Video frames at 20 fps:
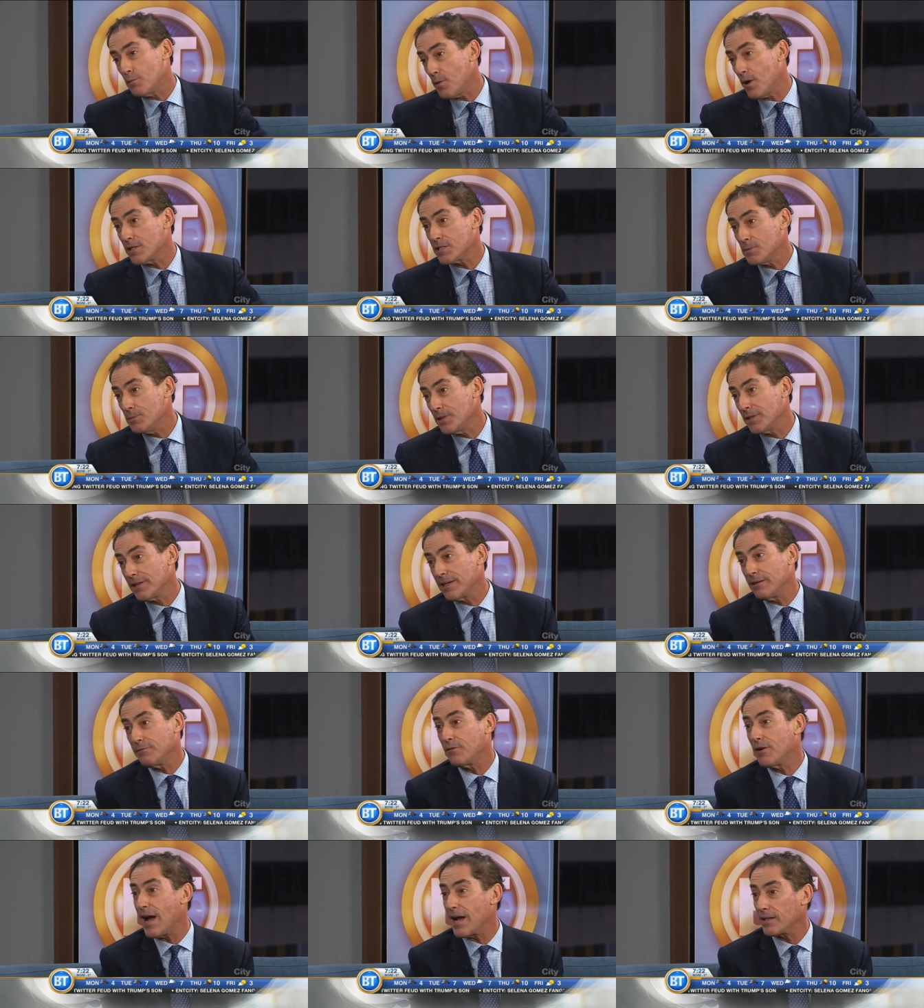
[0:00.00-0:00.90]
possibility
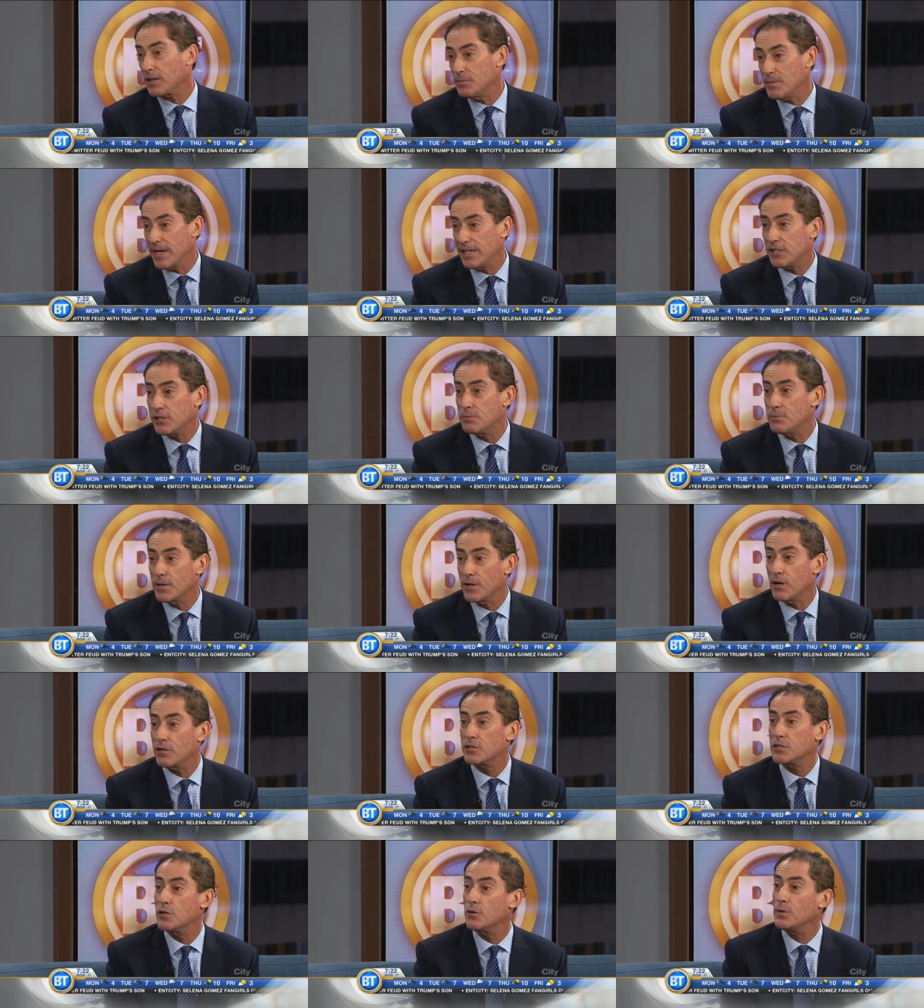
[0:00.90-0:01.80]
for acclamation, but
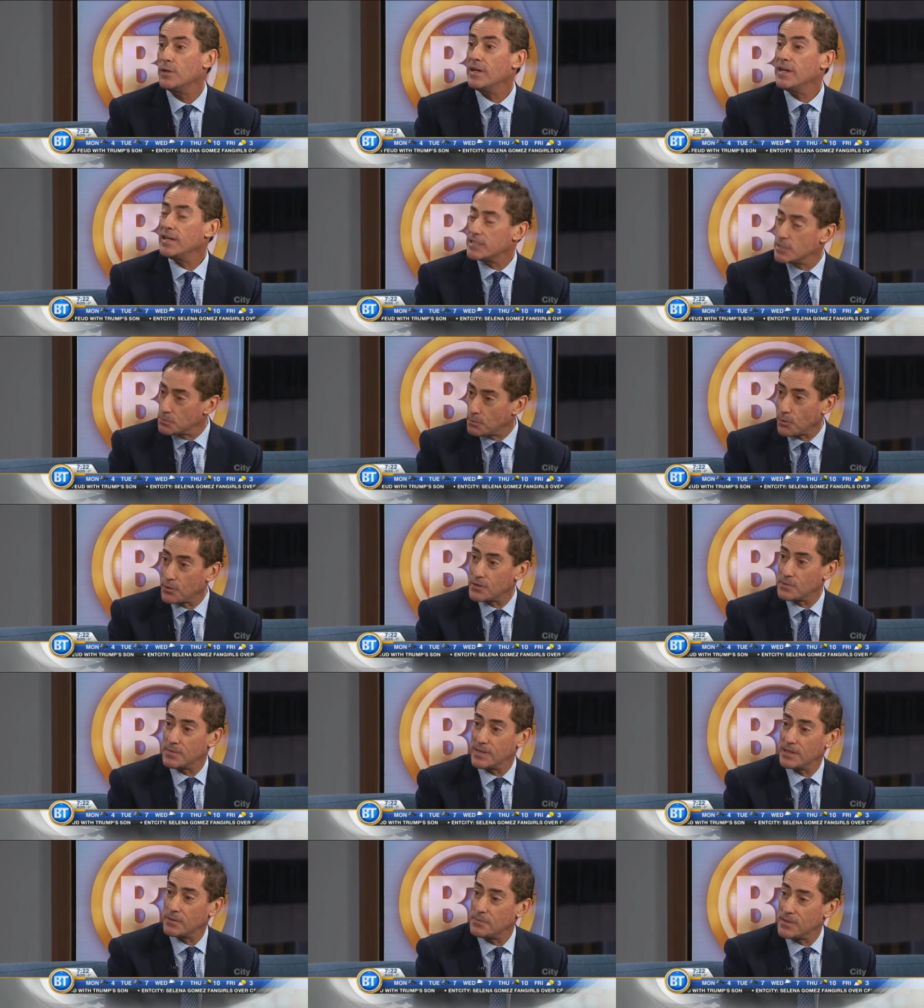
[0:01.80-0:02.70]
also it's important to
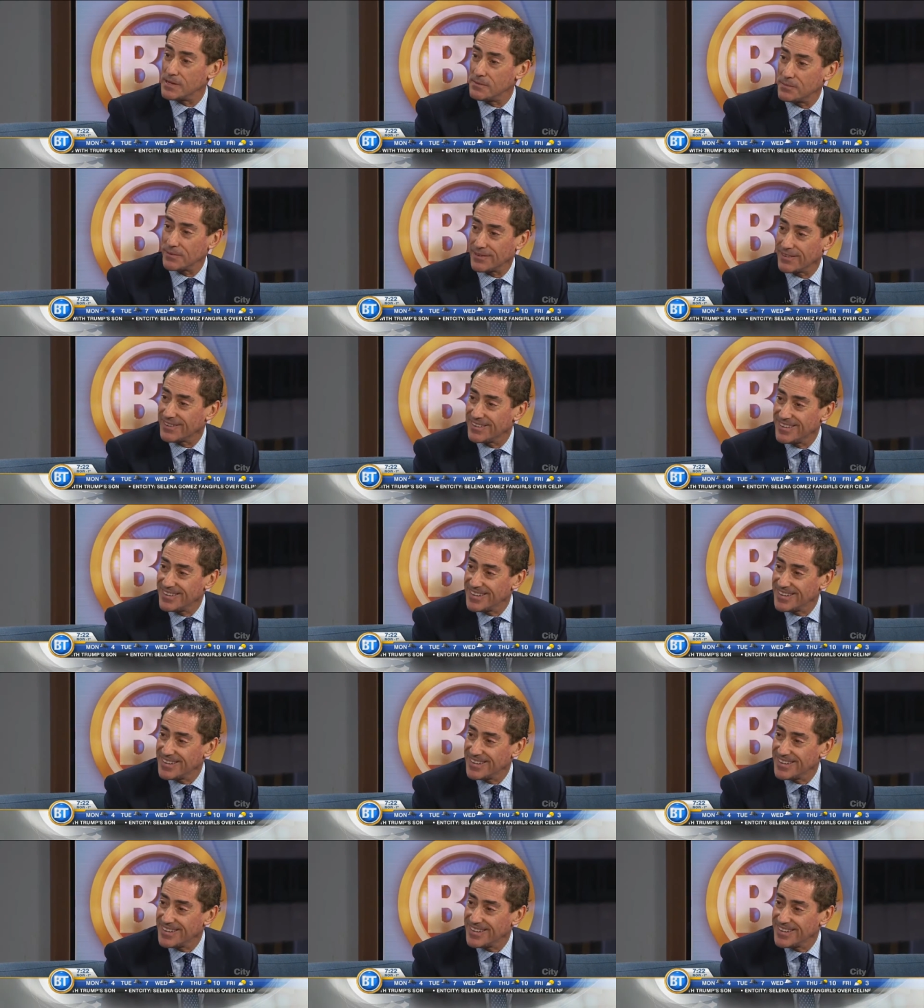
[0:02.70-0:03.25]
meet the people.